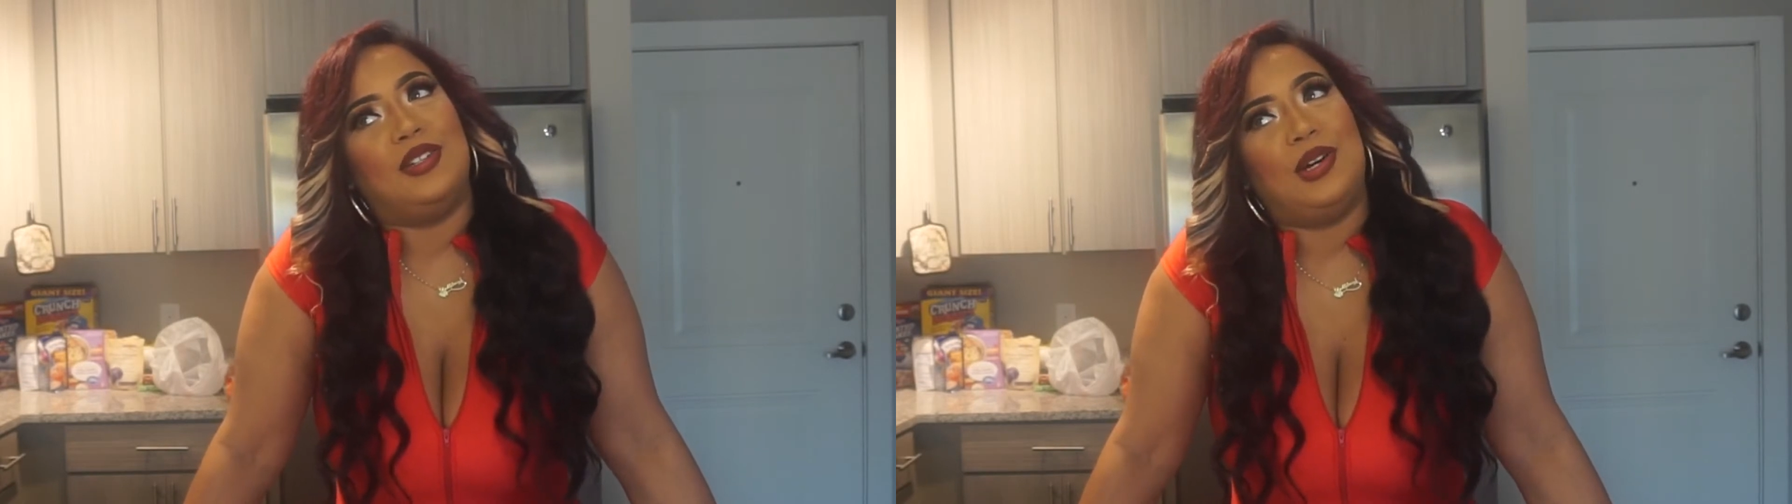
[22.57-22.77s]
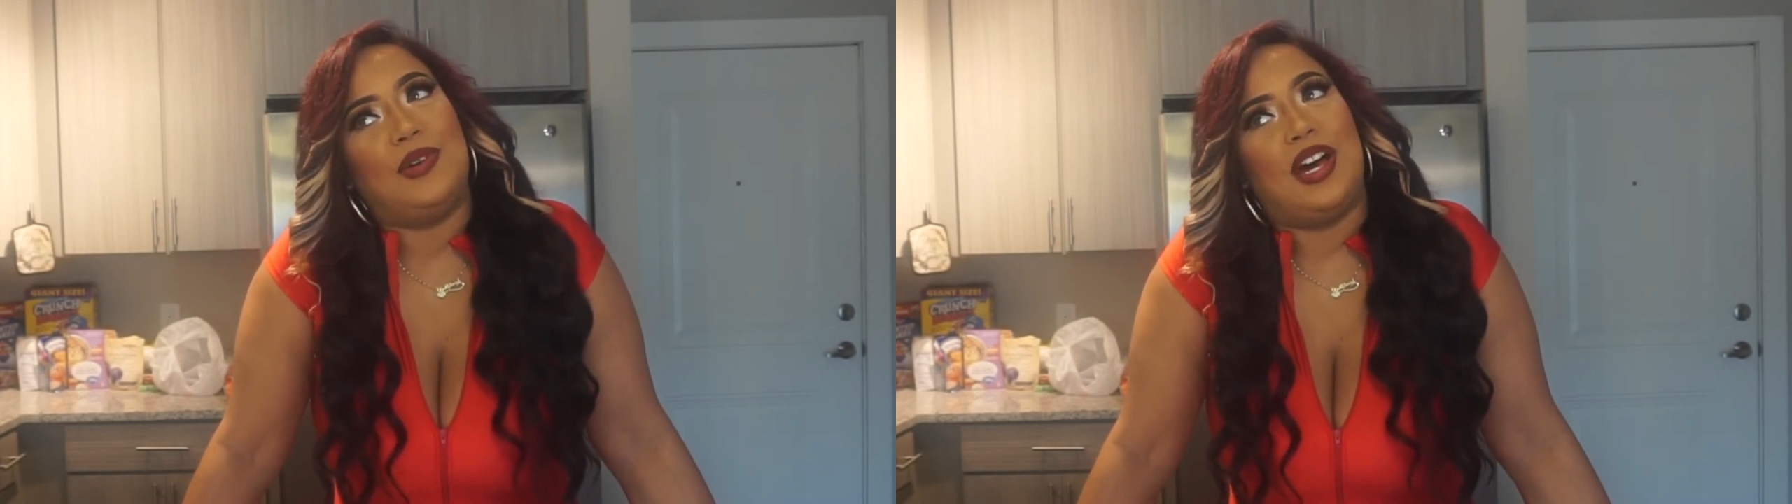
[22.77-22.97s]
you
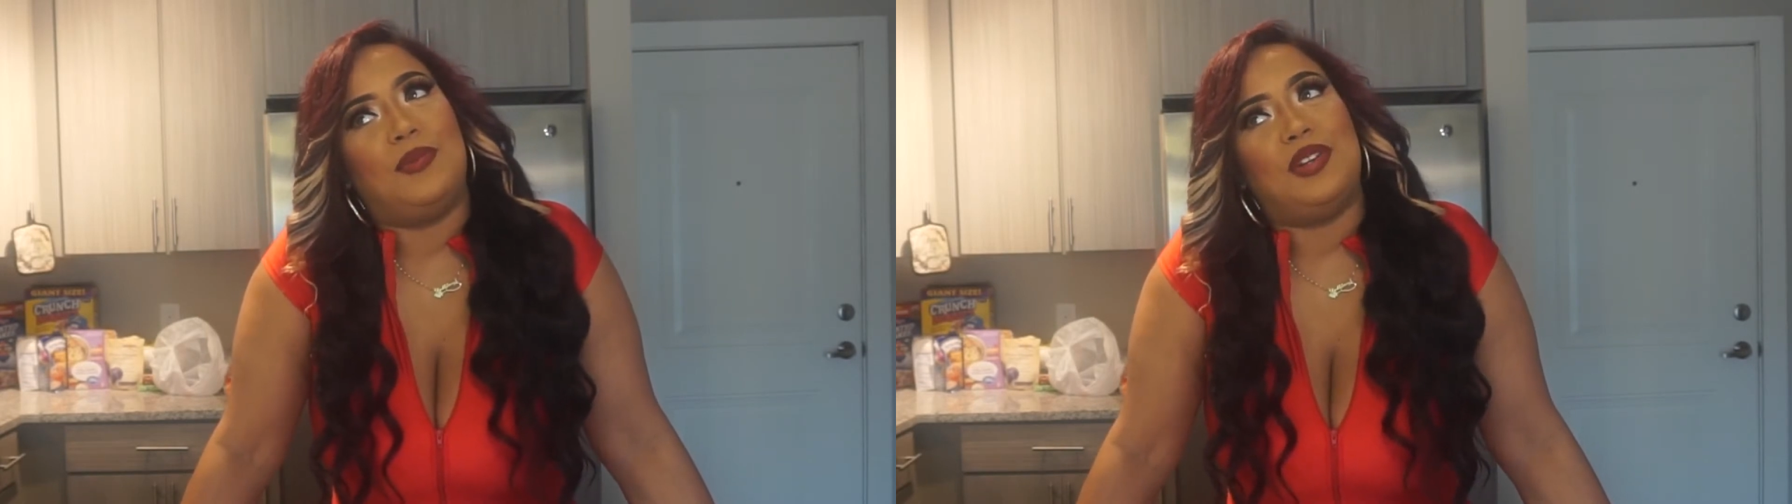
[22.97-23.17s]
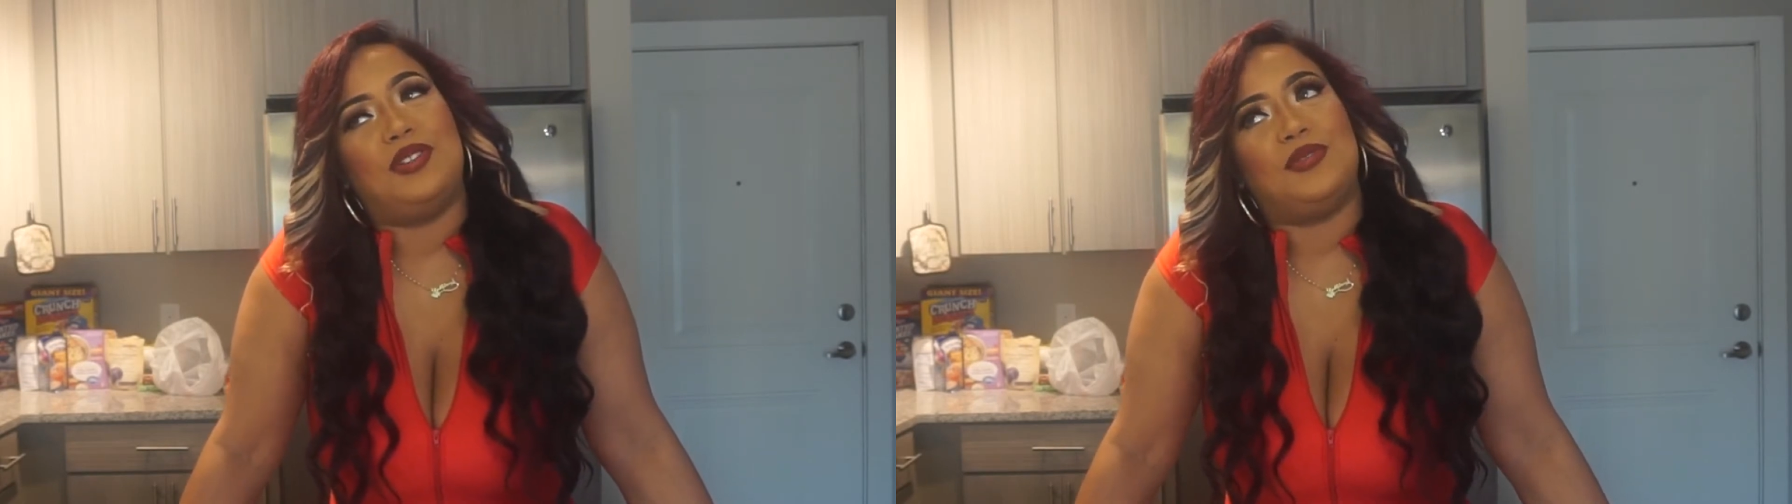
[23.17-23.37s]
know what, I
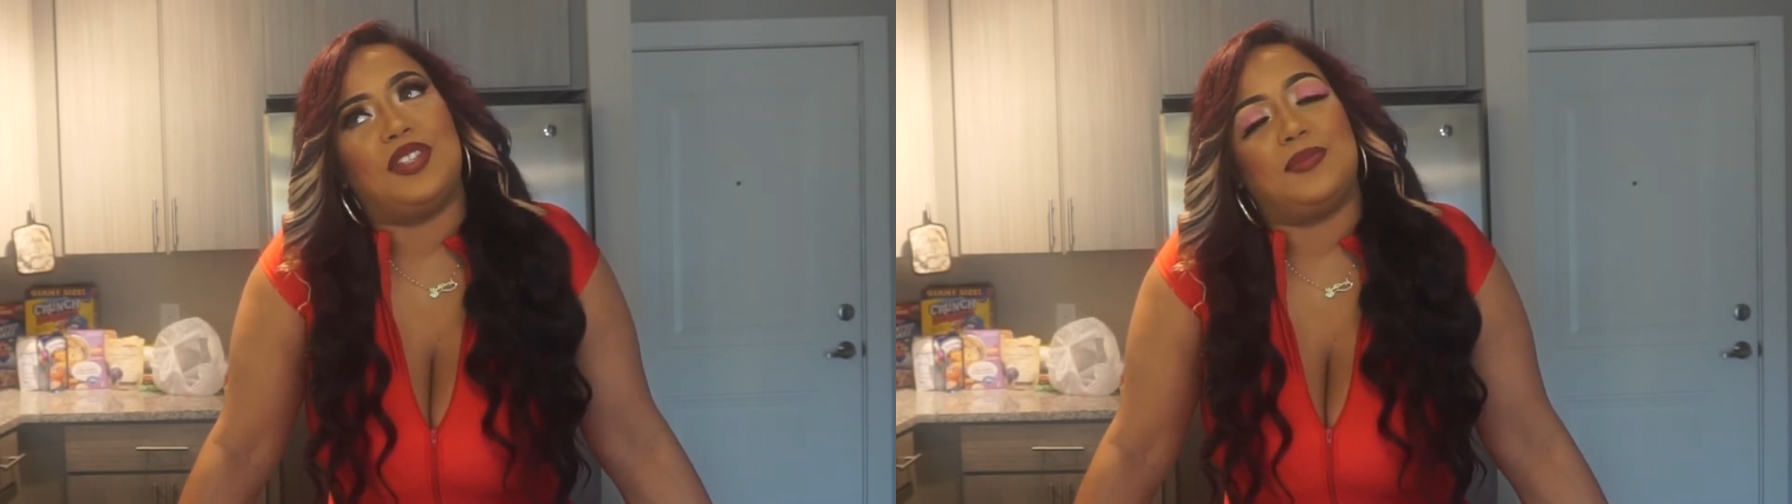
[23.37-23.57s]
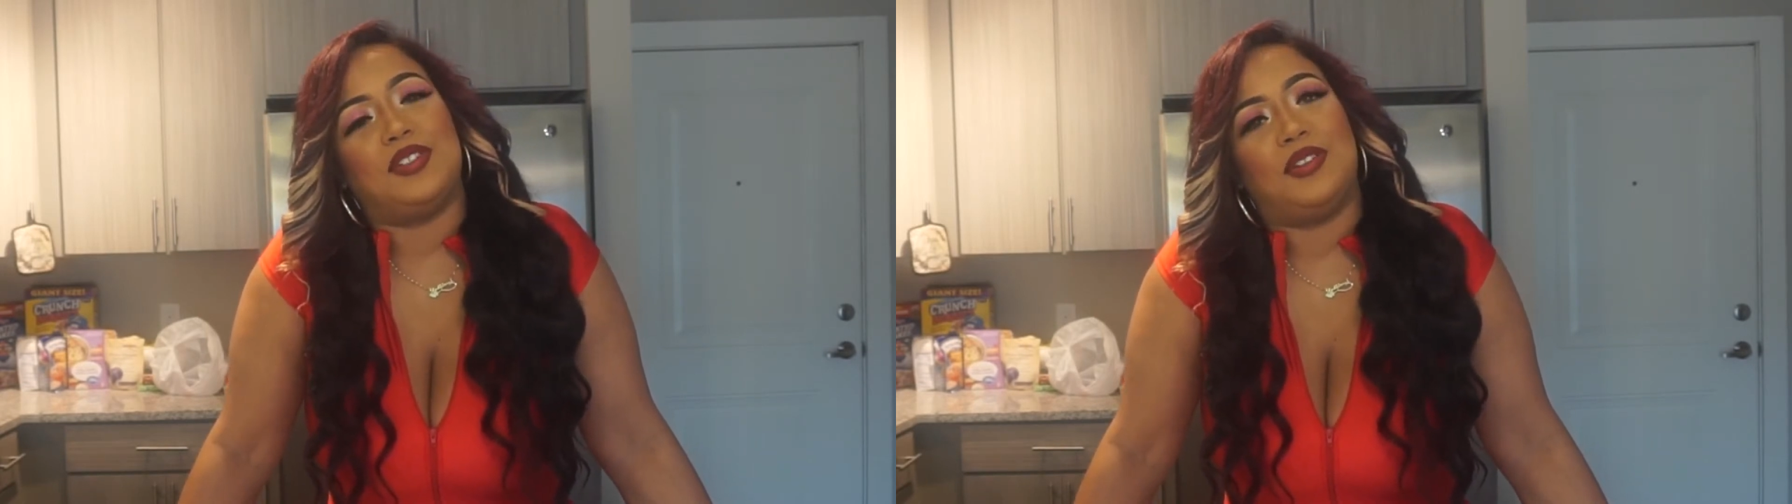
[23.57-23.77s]
want to do
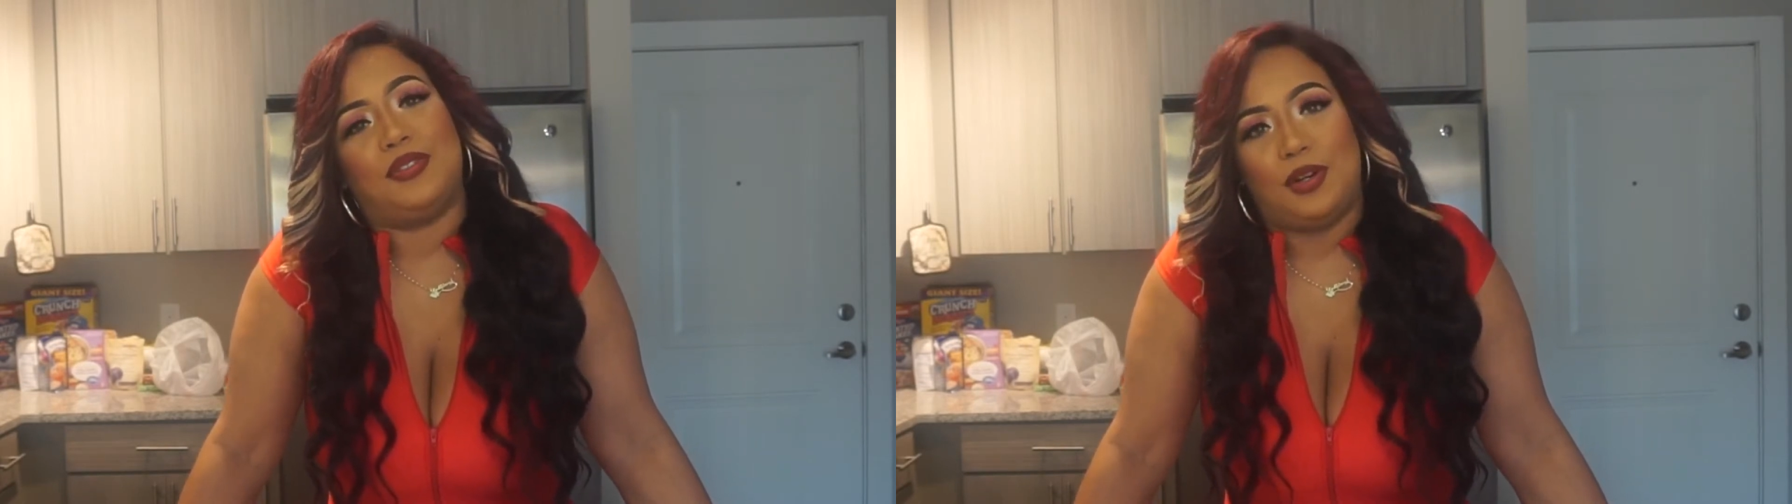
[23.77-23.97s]
something different.